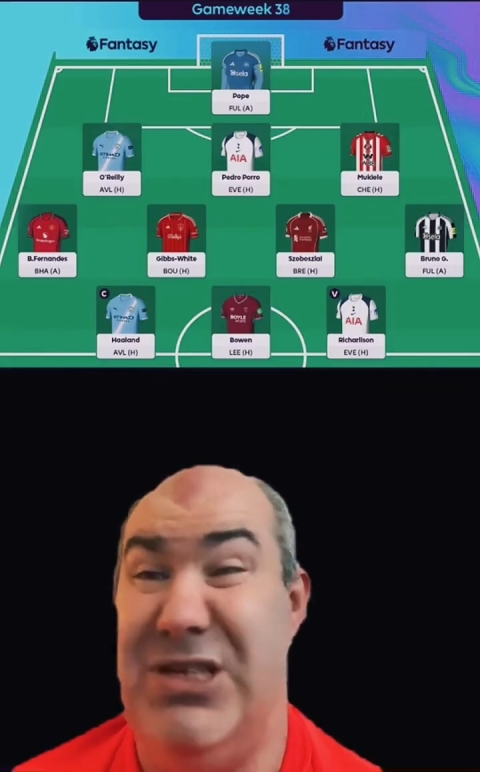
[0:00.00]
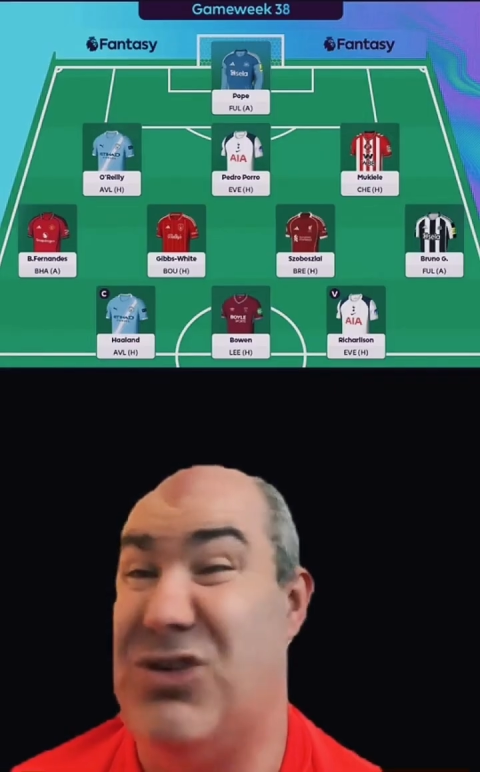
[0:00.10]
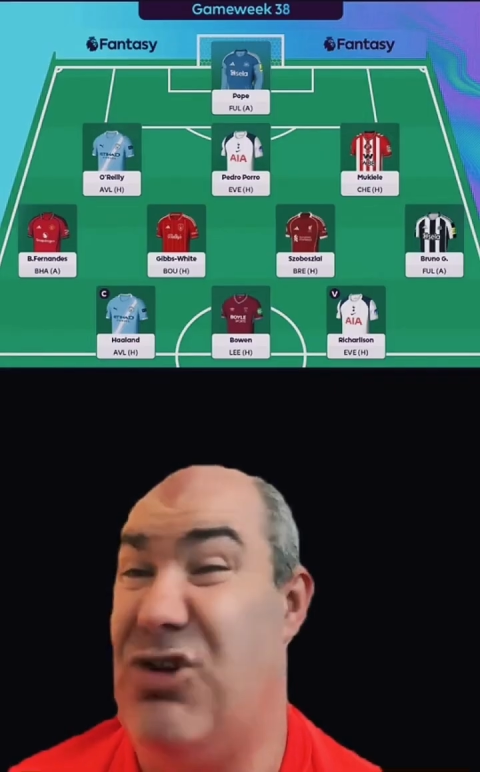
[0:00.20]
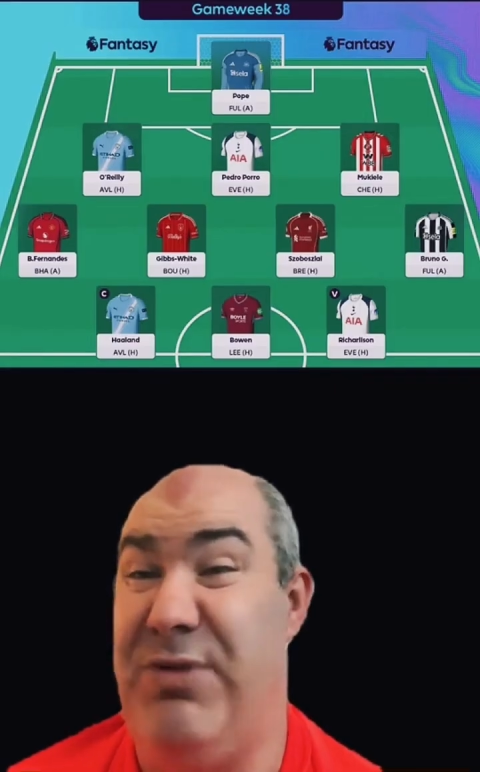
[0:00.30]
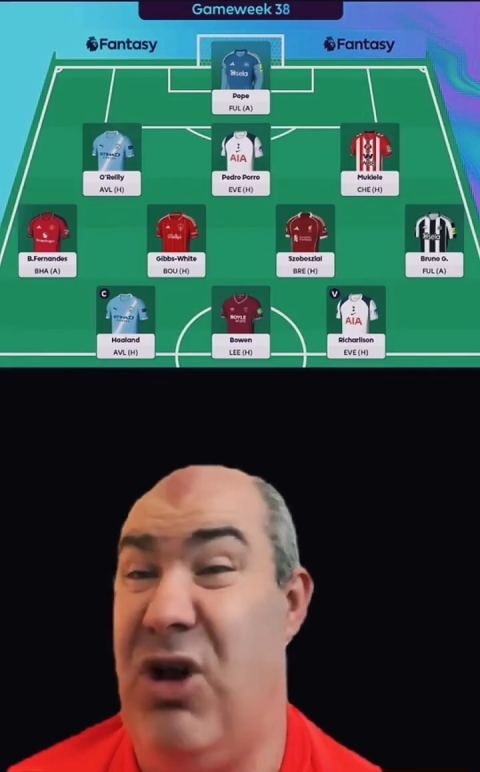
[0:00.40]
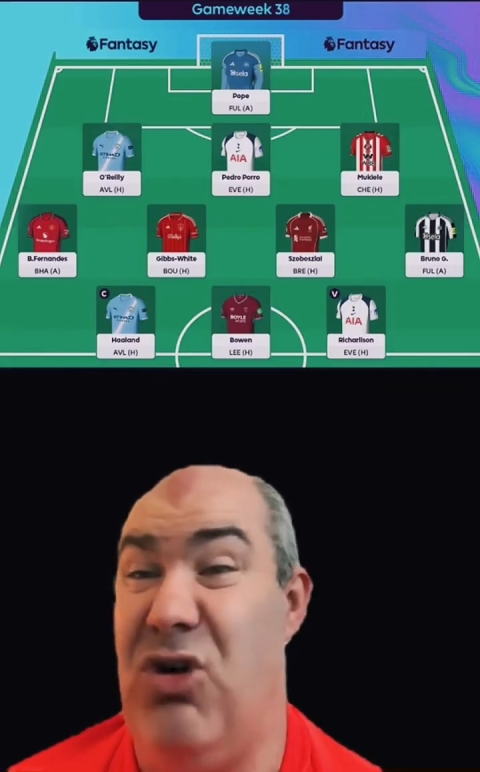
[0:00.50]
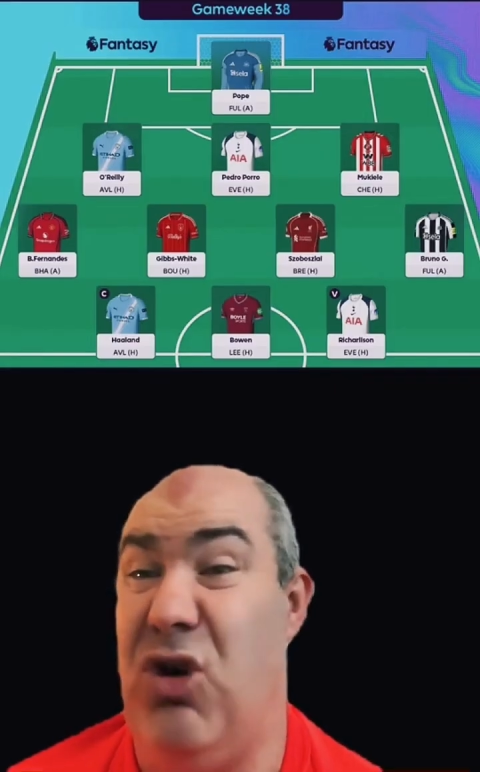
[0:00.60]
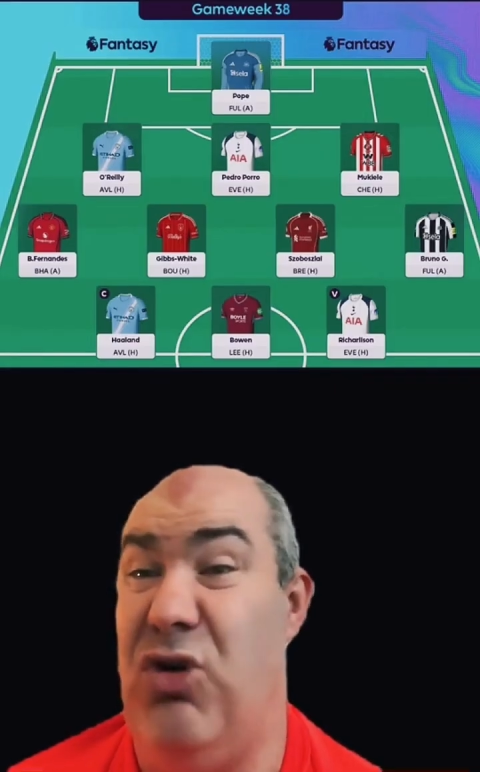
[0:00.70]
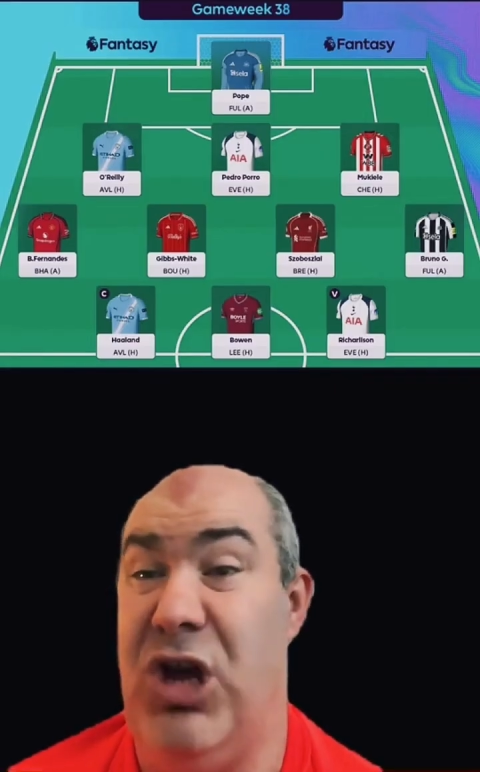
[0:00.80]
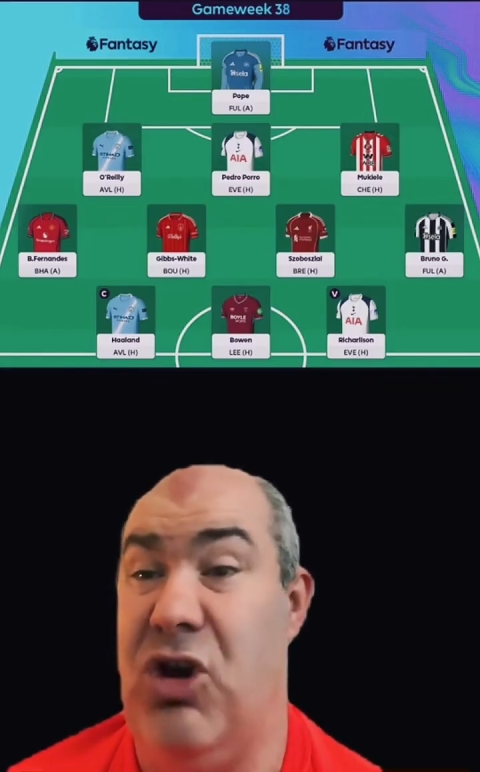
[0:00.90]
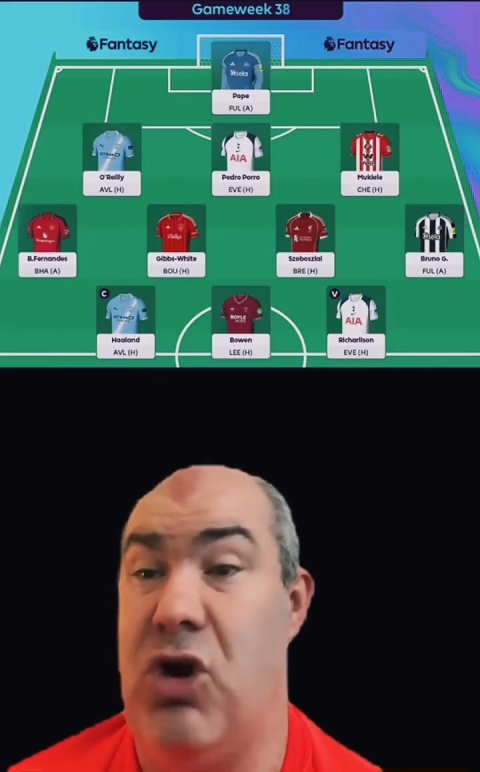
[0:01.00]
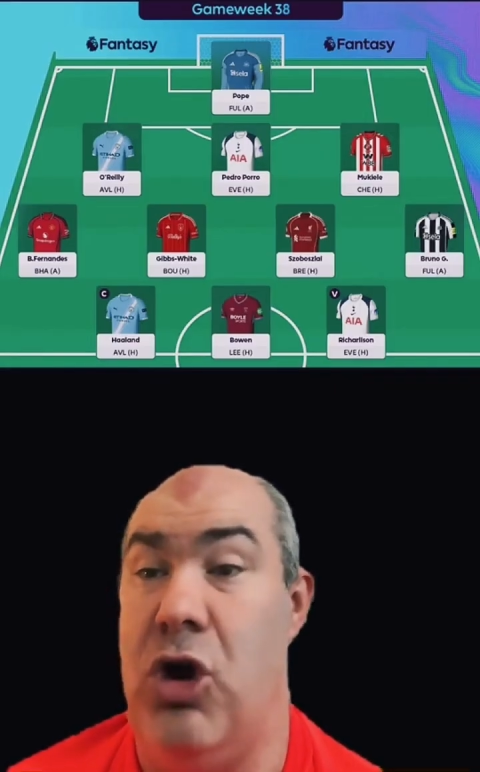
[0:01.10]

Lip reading: he's going to be only on